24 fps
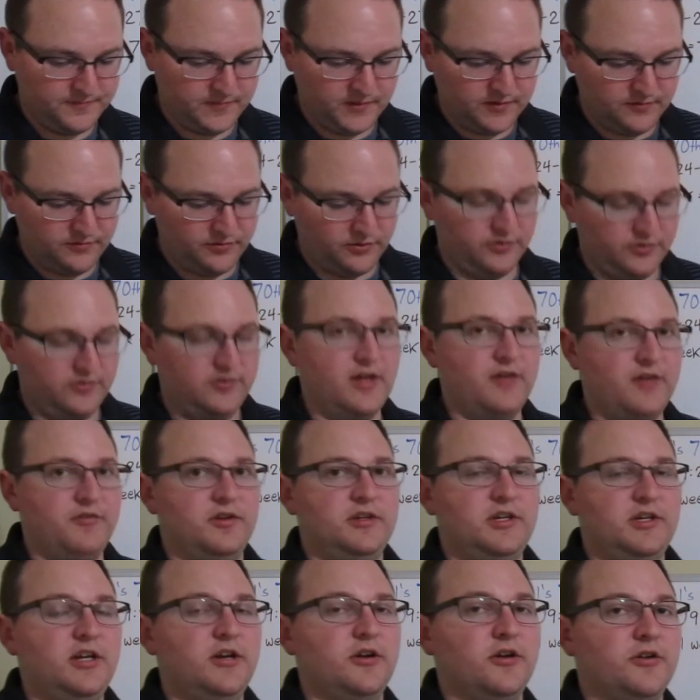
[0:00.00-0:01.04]
for 7
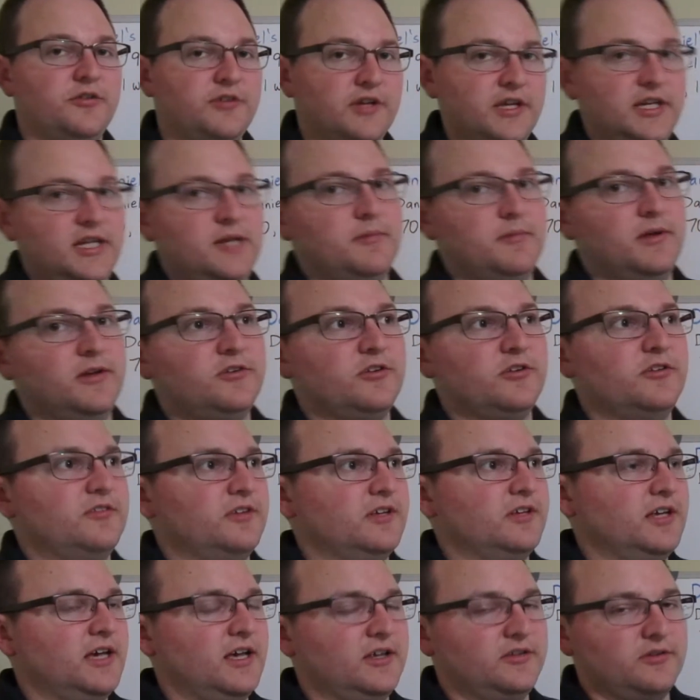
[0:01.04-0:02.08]
years, and he mentions
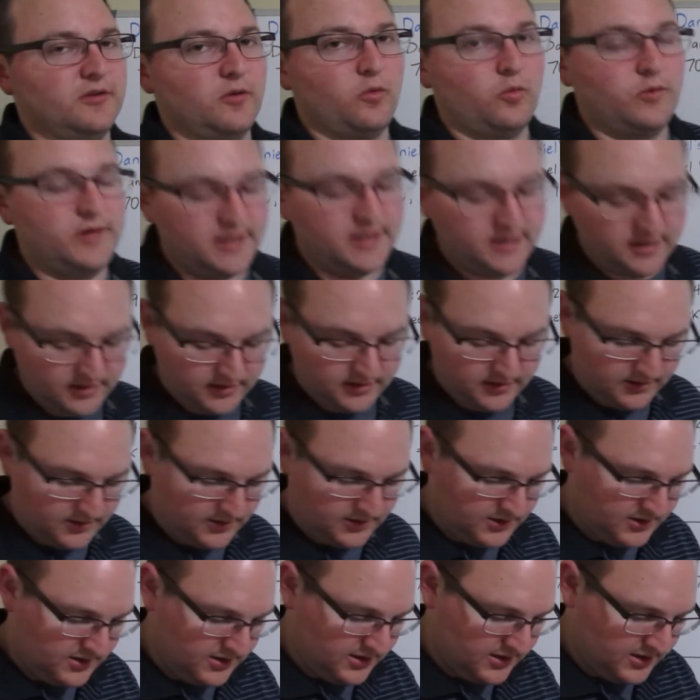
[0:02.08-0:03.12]
it as a week.
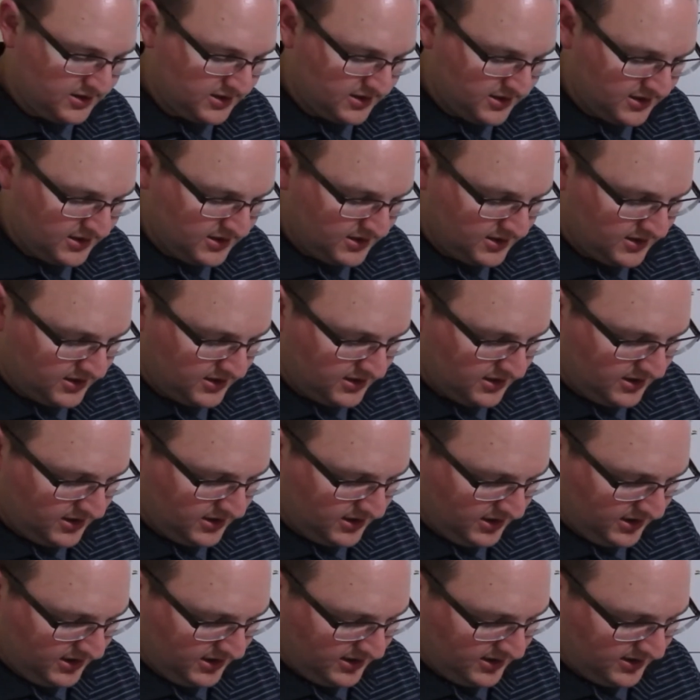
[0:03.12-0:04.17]

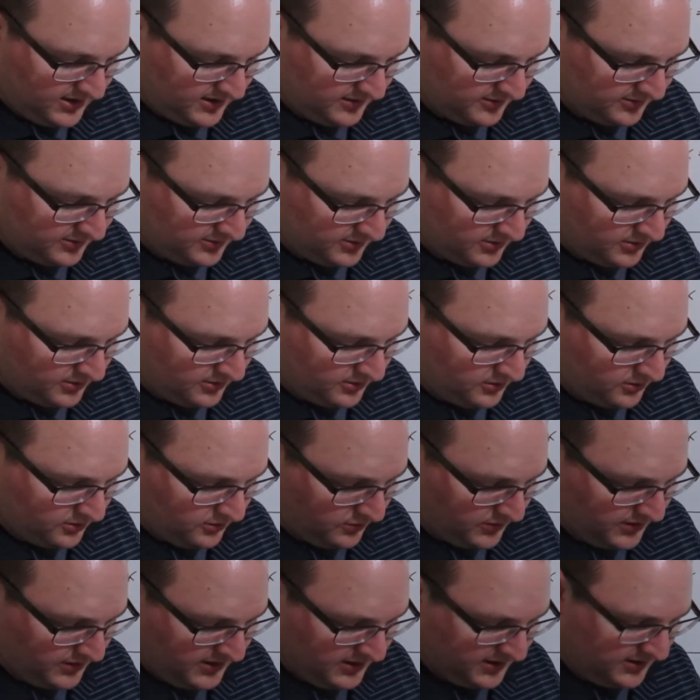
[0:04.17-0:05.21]
And
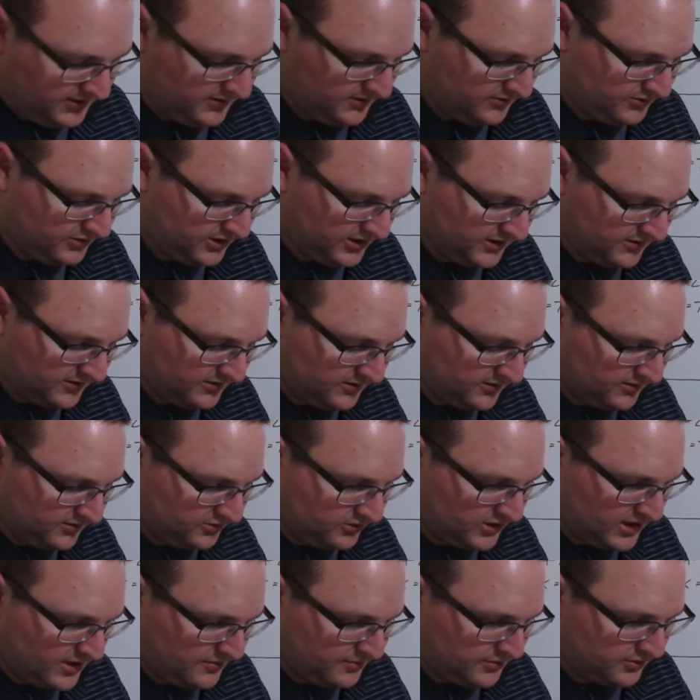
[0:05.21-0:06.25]
so in Genesis
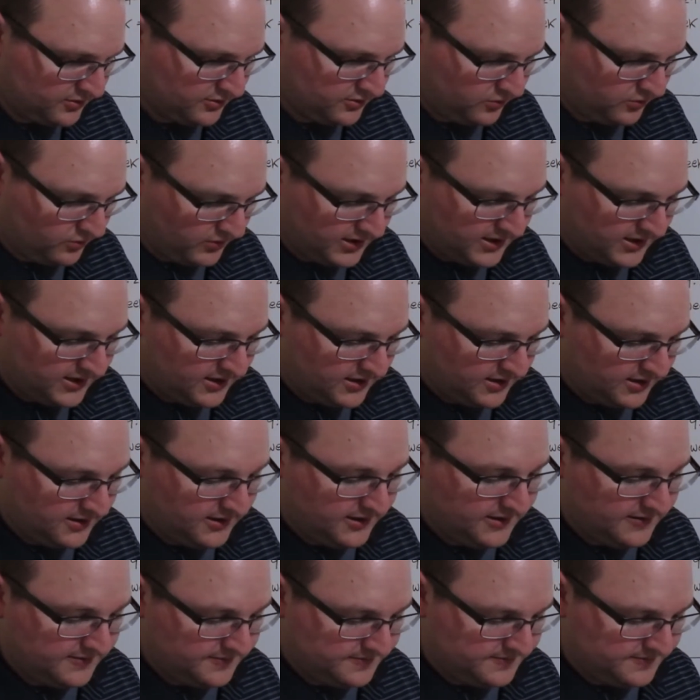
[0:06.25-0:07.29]
chapter 29,